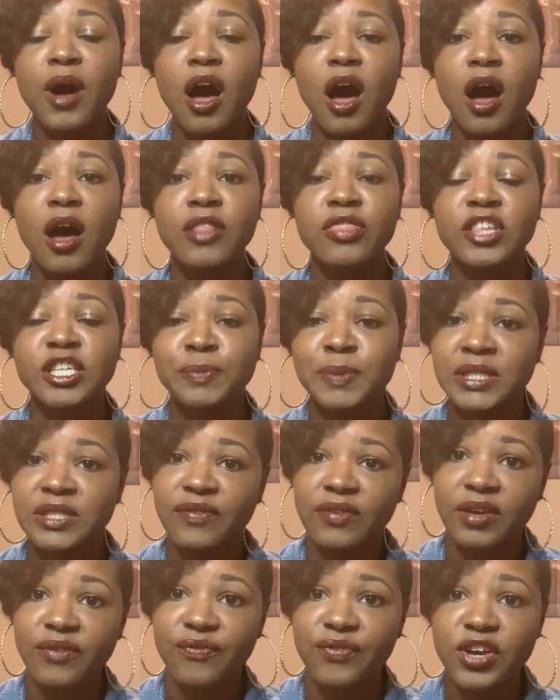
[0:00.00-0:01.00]
on the
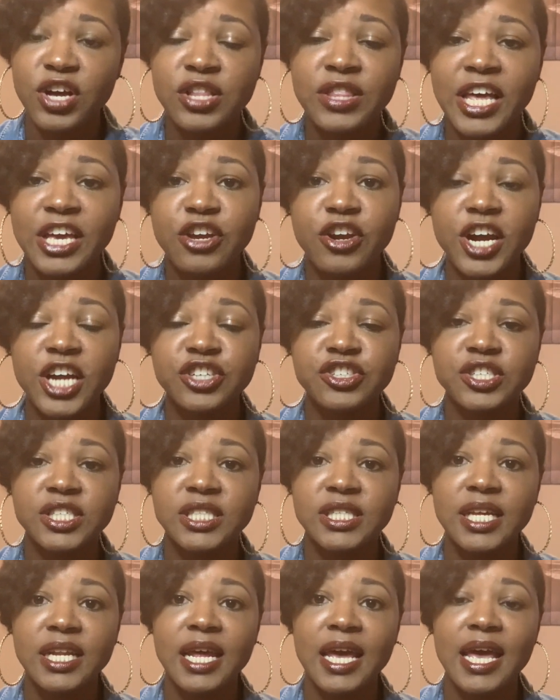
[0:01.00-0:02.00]
specific field that you're
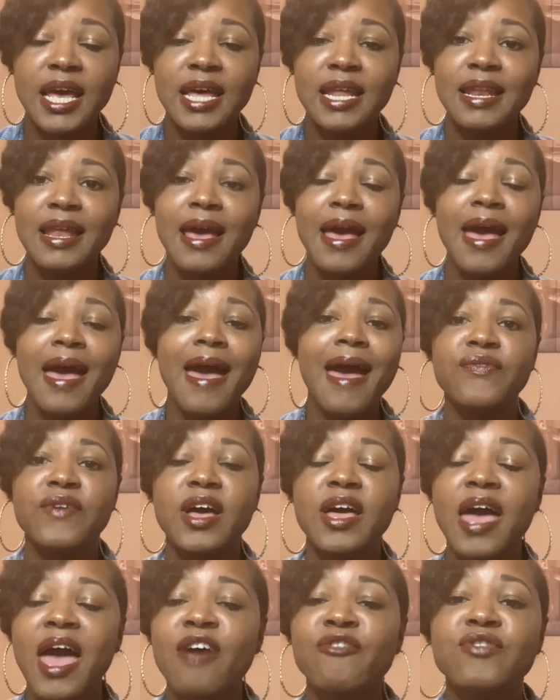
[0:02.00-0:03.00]
interested in.
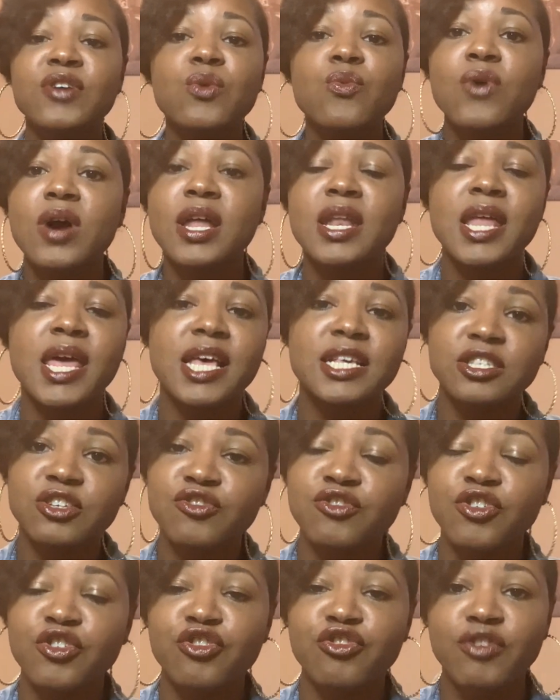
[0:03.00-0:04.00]
Everyone is a
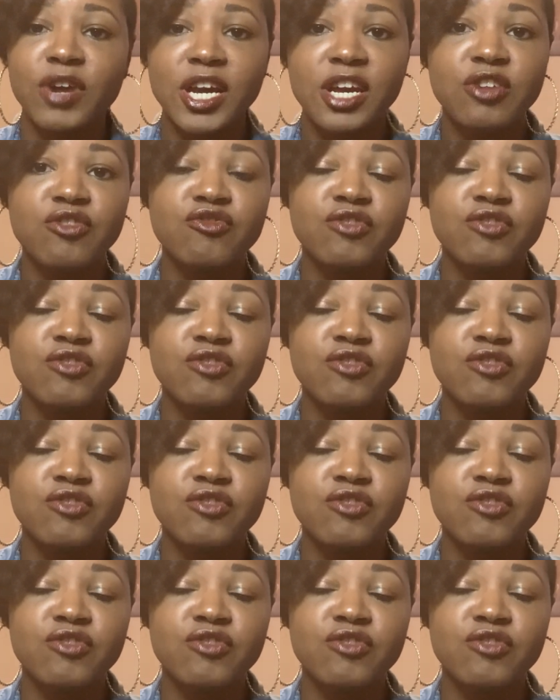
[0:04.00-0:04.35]
great